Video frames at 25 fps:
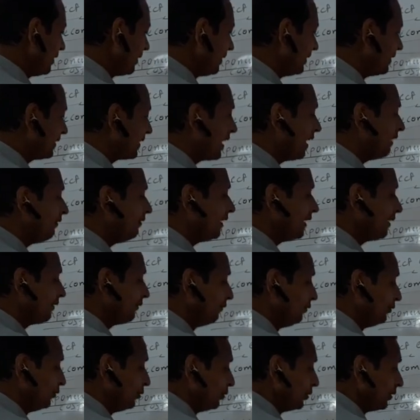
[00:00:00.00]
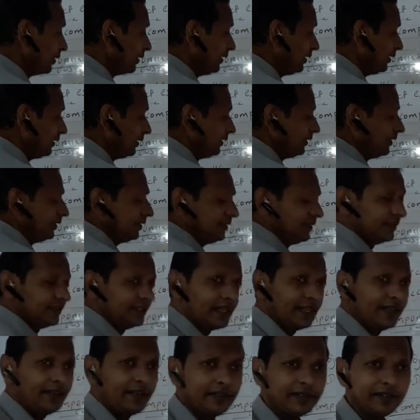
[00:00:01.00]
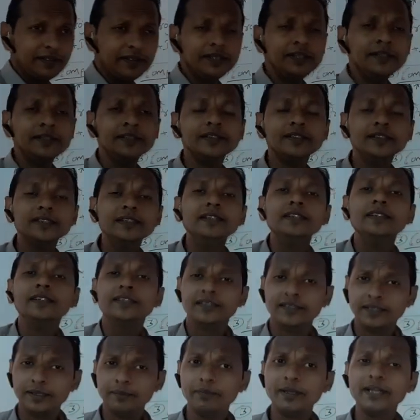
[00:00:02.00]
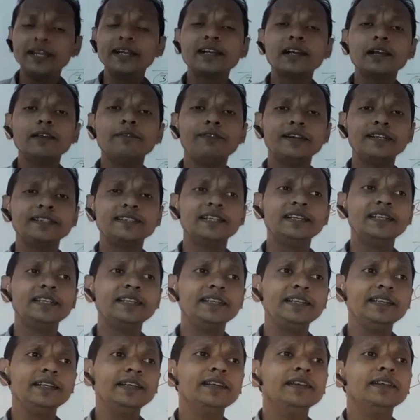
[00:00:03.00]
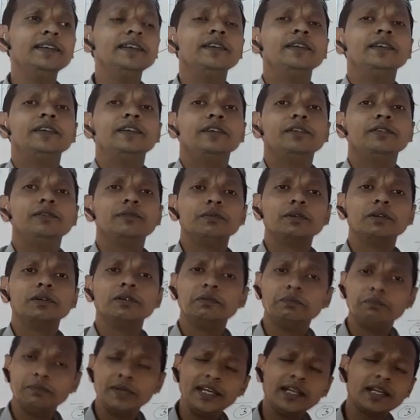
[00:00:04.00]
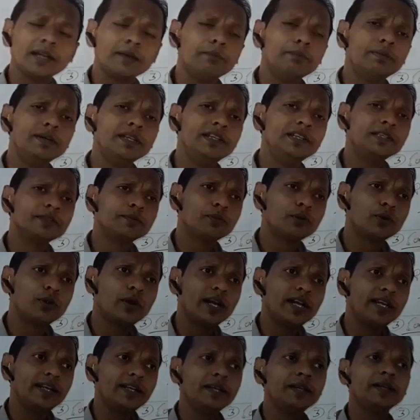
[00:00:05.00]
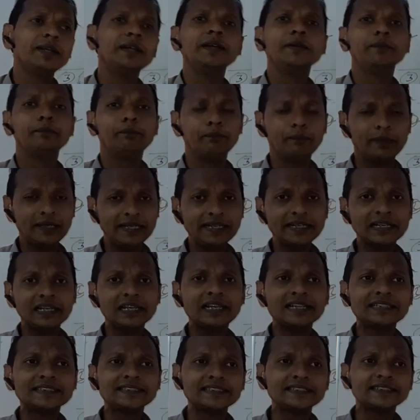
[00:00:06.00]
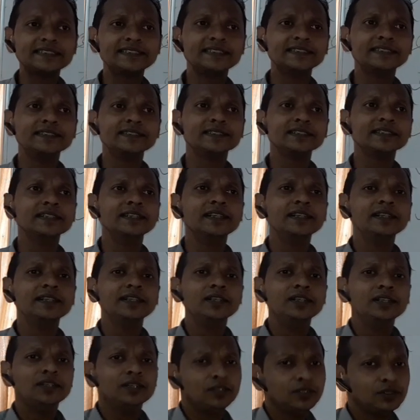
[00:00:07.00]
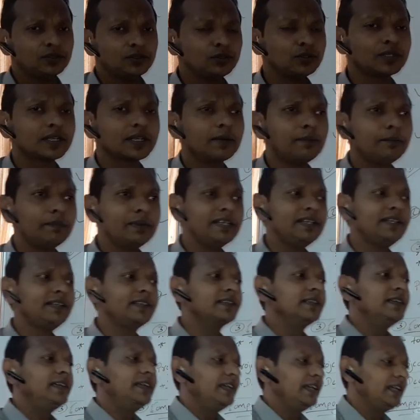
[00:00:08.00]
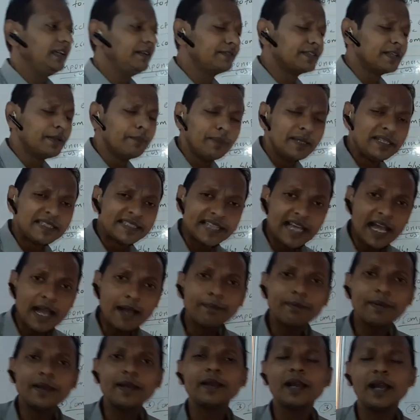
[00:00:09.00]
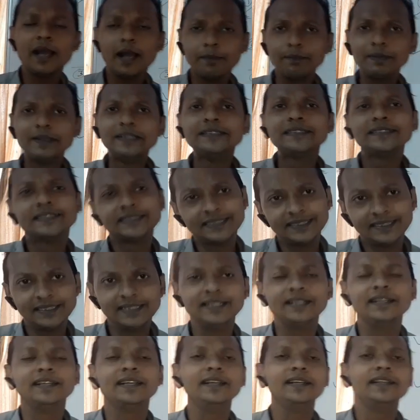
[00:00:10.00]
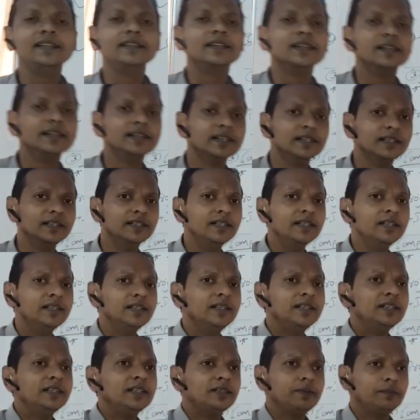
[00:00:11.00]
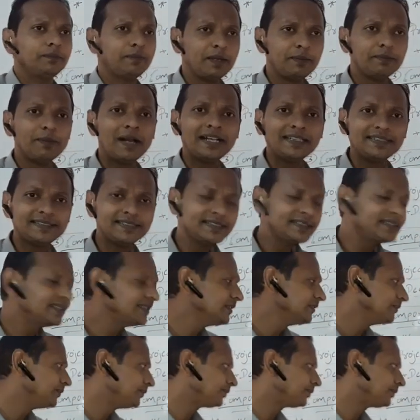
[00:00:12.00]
Traveling food, then the medical facility. Many companies provide medical assistance to the companies if some mishap happens in the premises.